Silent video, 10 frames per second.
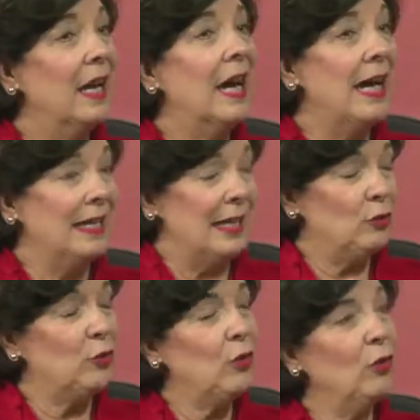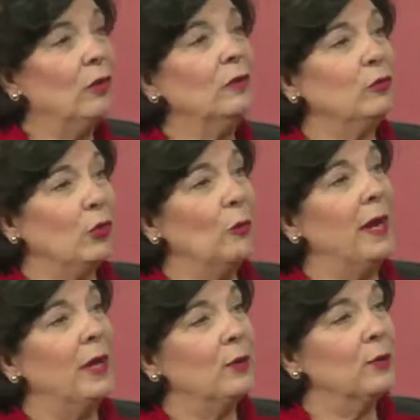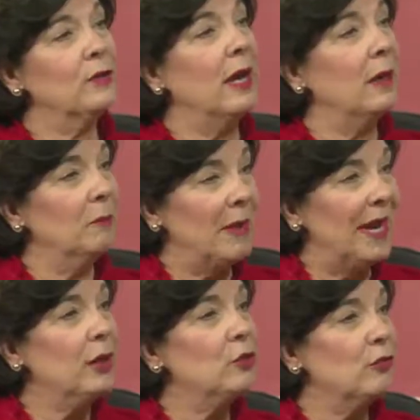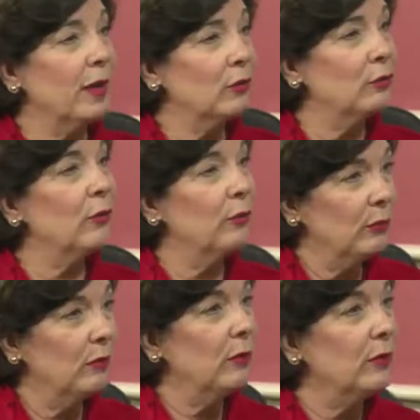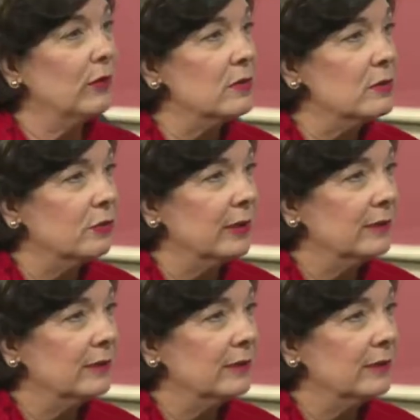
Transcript: electrical control panels and baggage racks for the railroad industry.